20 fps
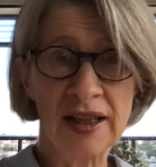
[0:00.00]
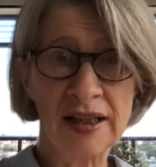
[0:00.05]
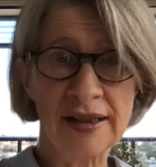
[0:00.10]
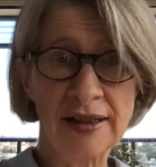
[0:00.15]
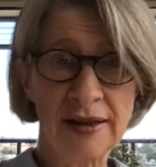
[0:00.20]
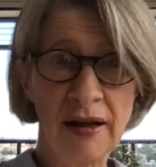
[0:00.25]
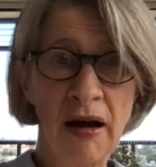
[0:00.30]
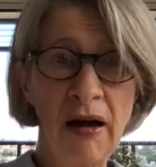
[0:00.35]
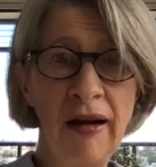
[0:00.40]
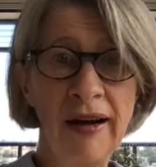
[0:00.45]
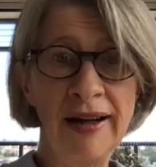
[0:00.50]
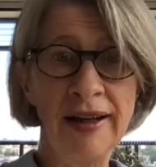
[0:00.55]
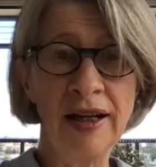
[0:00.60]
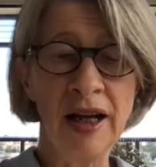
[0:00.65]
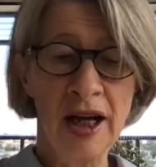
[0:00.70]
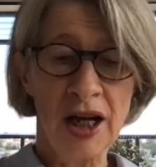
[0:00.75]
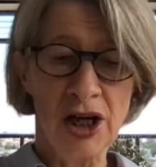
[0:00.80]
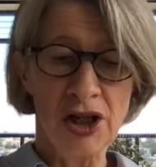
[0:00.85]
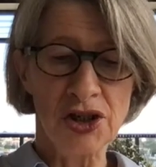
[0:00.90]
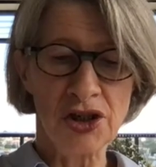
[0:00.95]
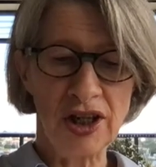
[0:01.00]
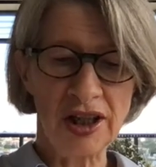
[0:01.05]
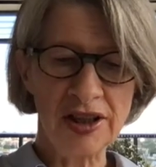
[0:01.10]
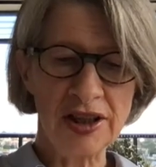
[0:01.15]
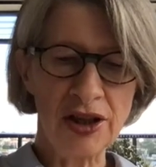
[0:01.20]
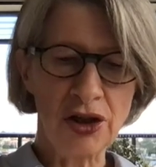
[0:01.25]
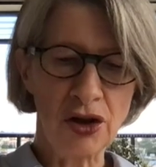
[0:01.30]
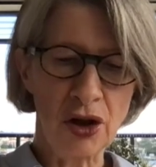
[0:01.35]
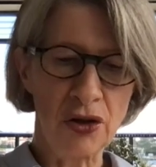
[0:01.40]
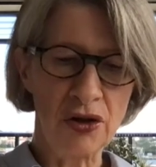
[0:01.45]
aside? Should I
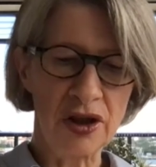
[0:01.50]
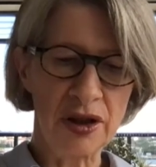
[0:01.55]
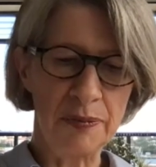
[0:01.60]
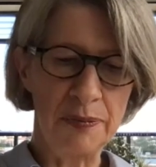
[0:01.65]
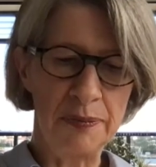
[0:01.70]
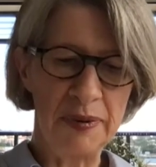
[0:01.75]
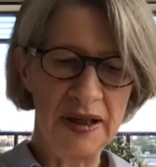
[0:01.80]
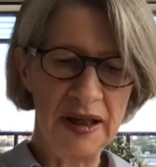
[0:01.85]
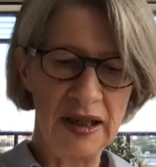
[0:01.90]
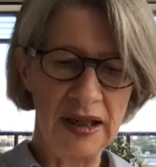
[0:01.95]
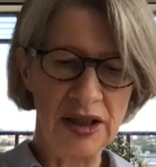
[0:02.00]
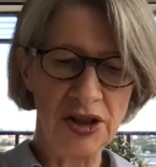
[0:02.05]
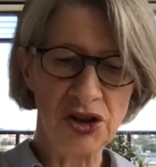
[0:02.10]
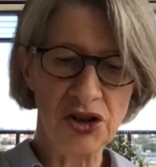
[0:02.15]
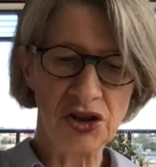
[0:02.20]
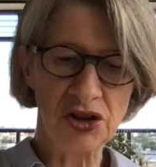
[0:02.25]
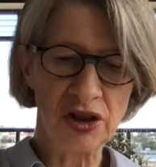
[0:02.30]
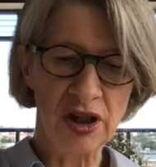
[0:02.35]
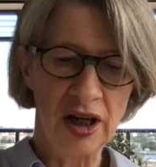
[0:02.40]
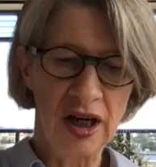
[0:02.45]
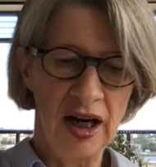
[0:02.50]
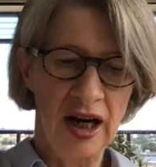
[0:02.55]
actually go to the beach?